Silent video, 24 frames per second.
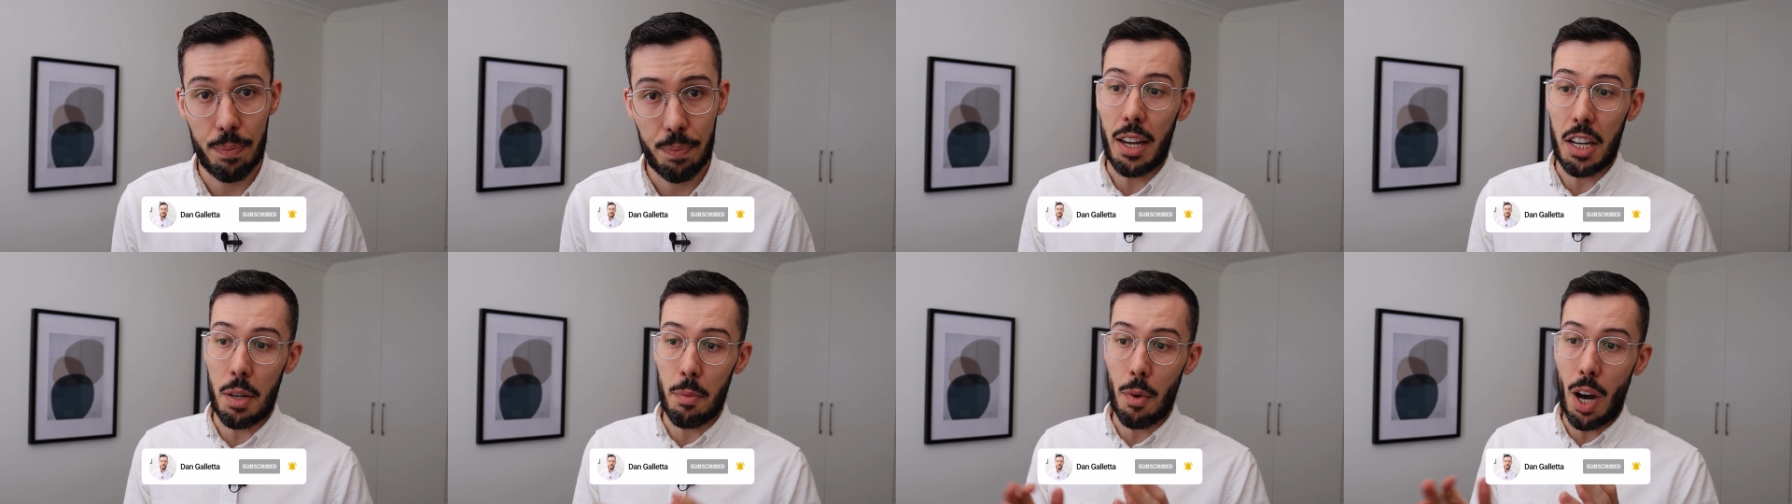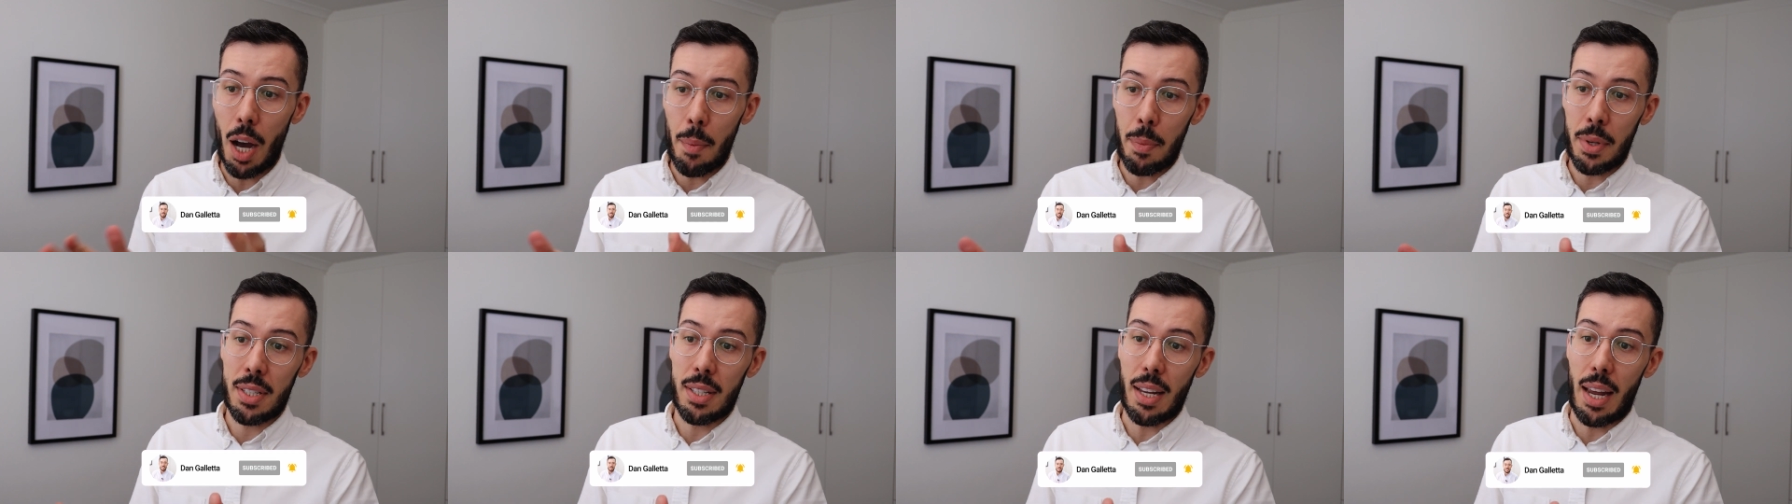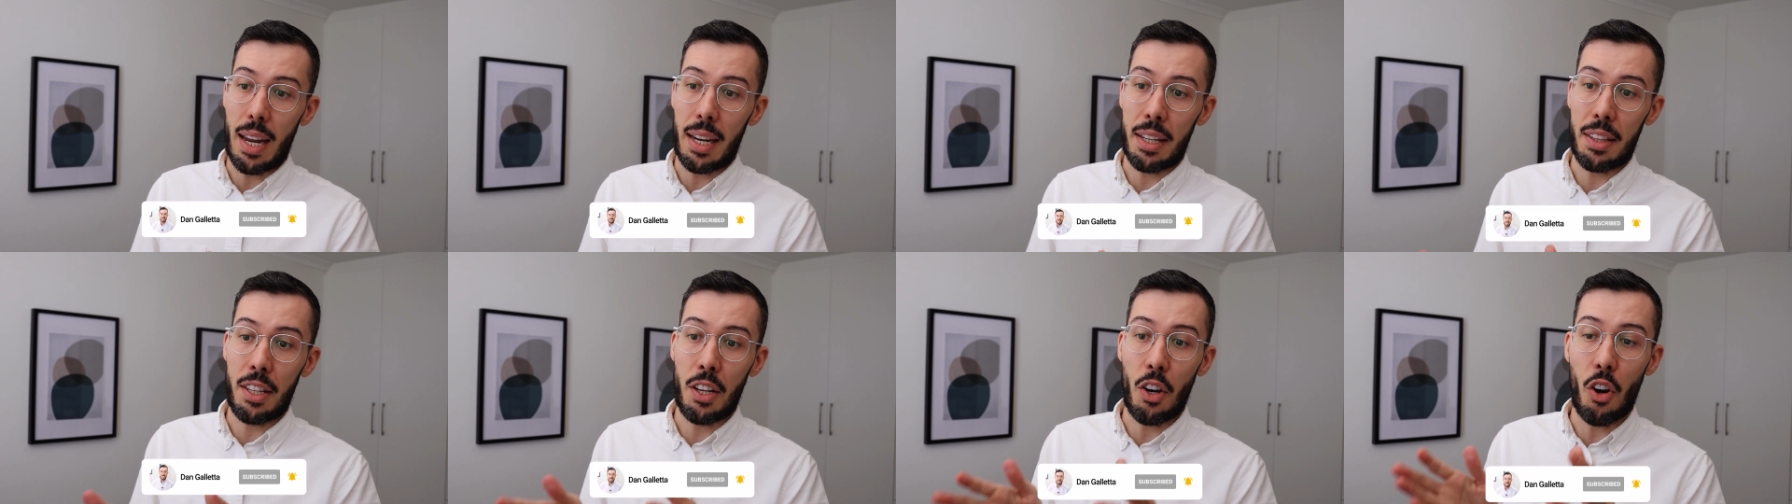Now, you might be
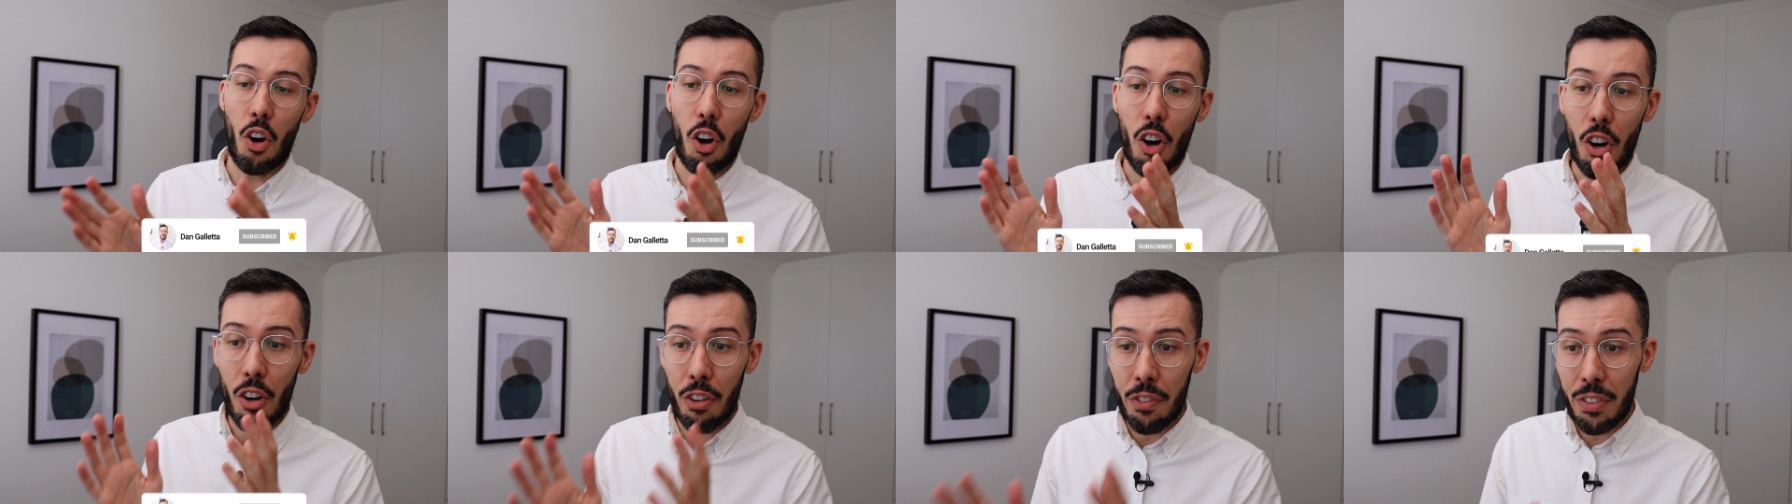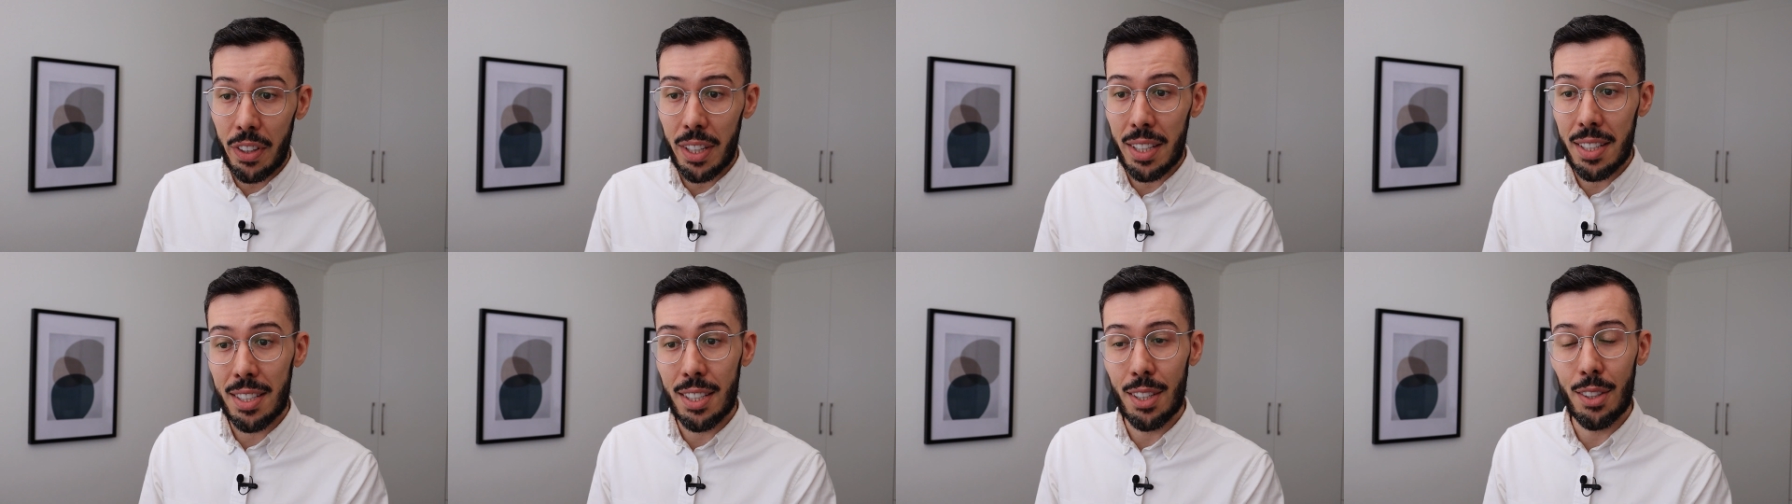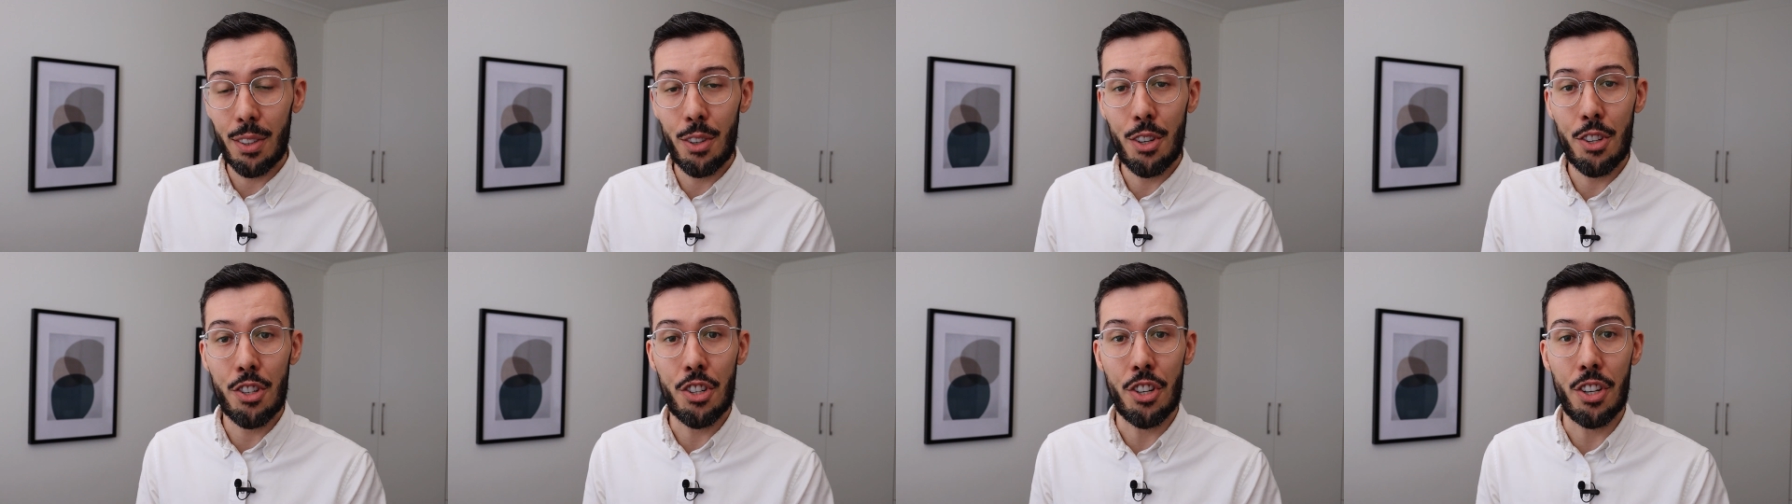saying the obvious
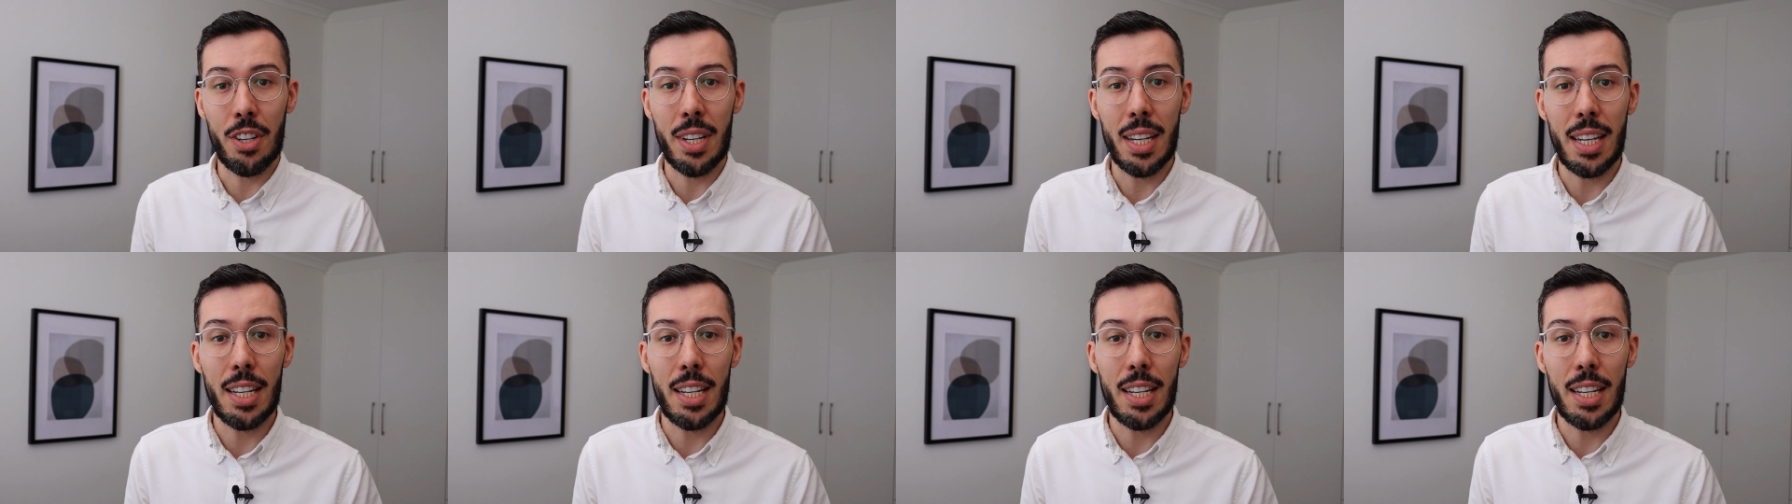solution